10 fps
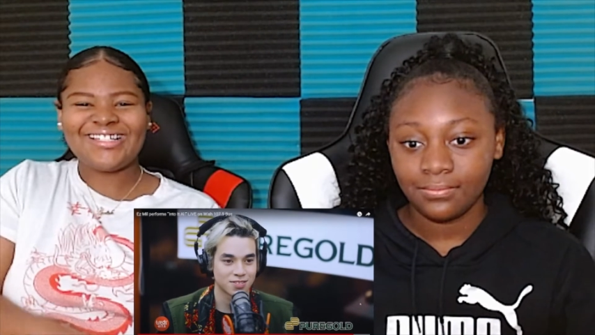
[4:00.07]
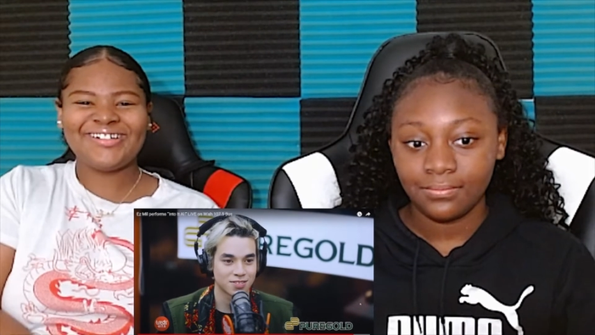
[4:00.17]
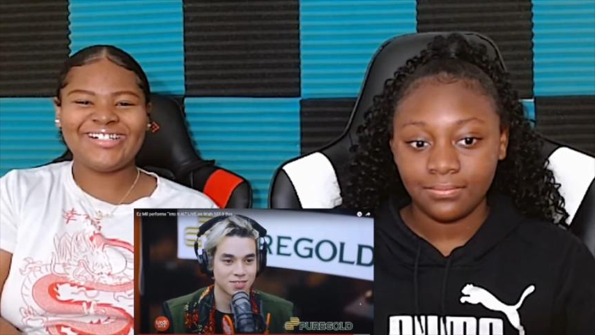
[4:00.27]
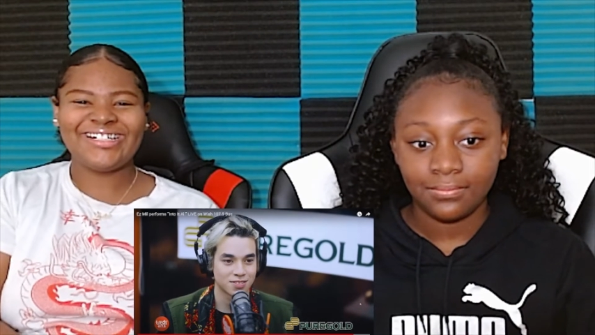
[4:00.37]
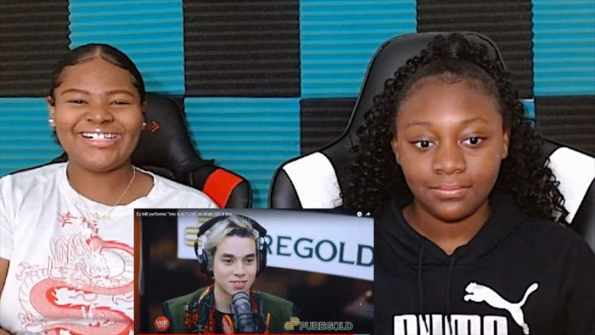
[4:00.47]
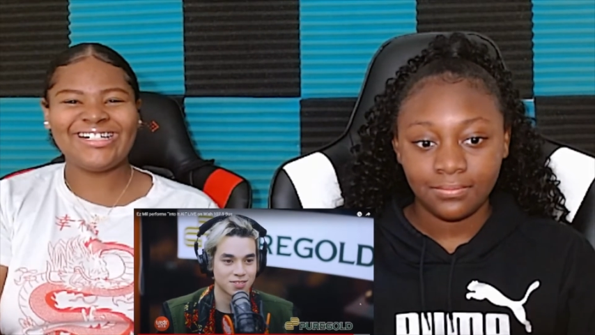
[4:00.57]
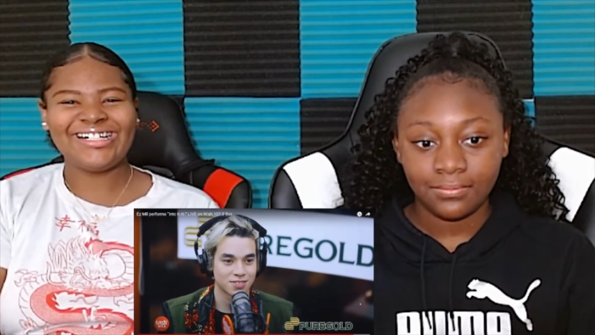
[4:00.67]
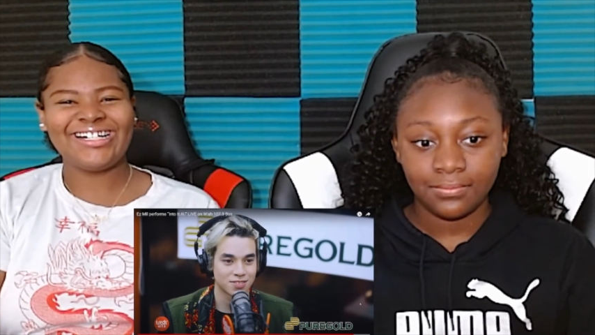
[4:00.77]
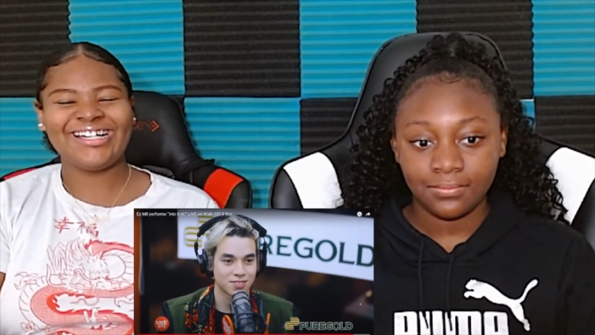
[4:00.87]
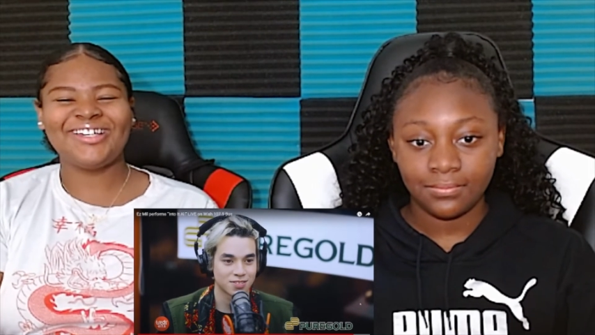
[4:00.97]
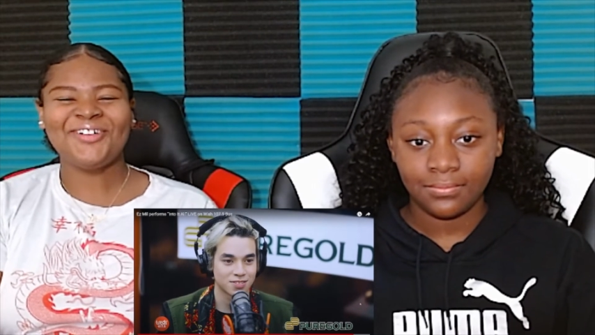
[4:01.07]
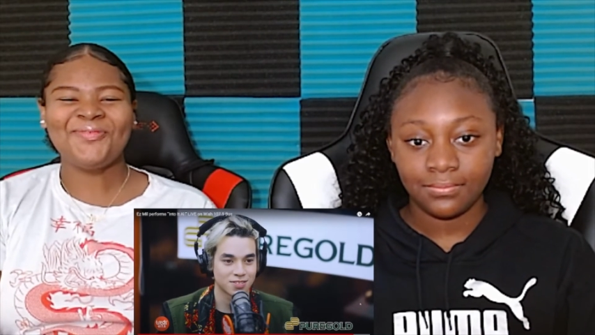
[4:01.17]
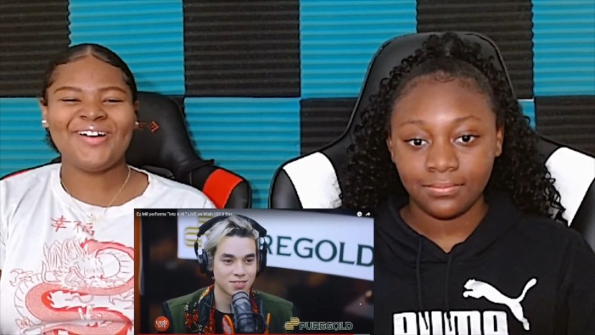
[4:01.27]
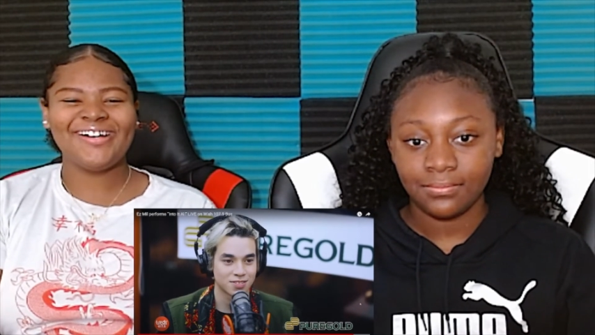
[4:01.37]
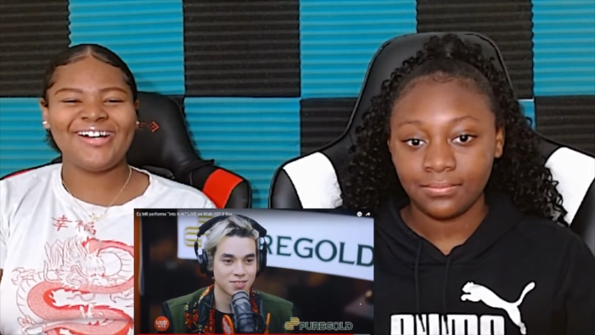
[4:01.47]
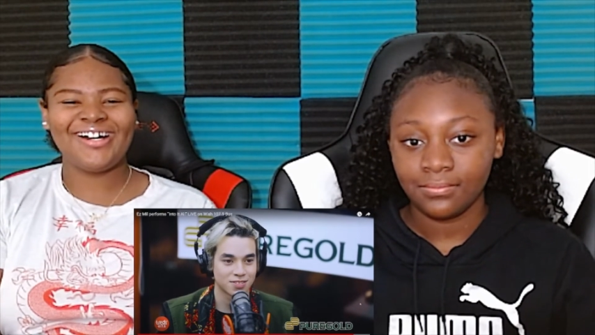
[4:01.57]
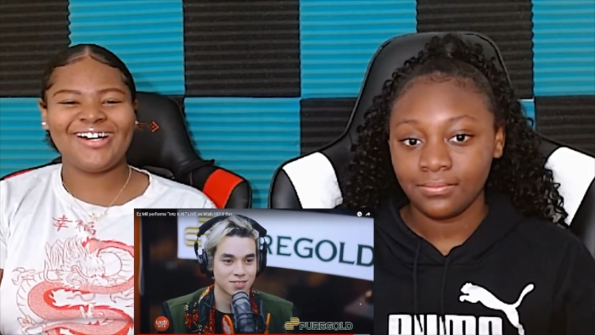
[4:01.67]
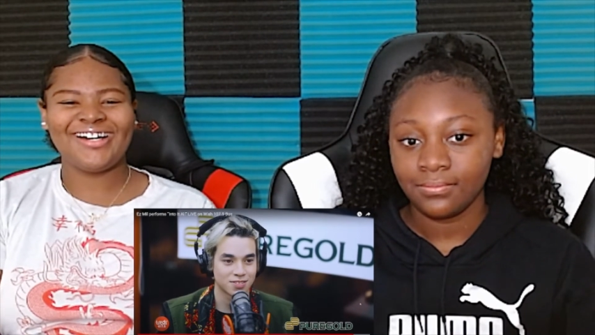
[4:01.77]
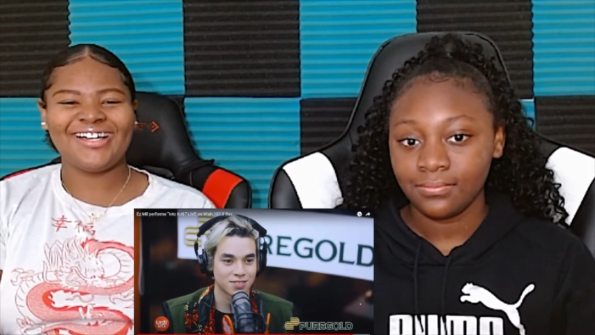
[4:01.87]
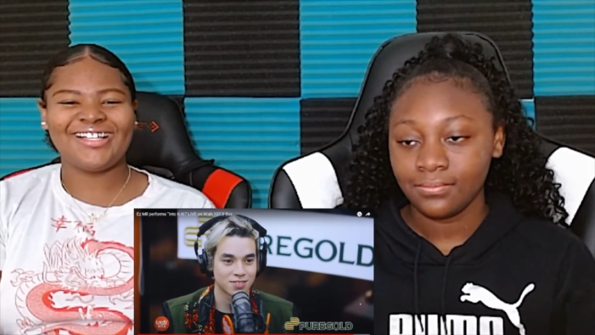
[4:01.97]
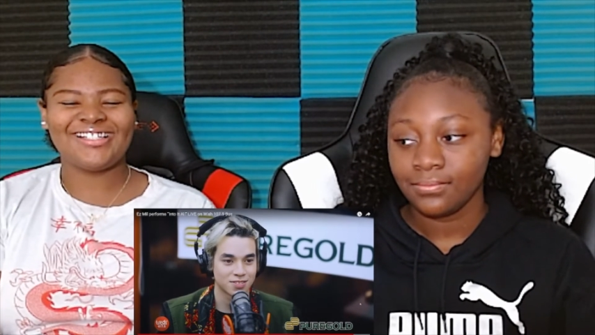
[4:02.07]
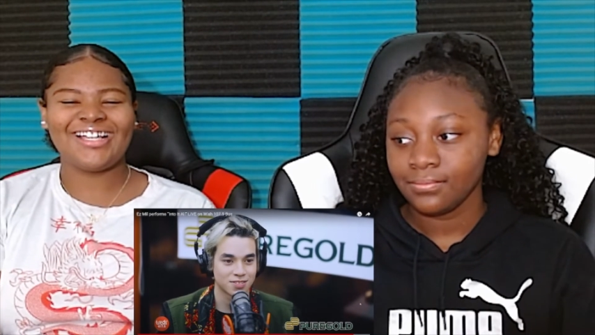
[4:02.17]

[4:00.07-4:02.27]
Speaker 1: so good. Oh my gosh.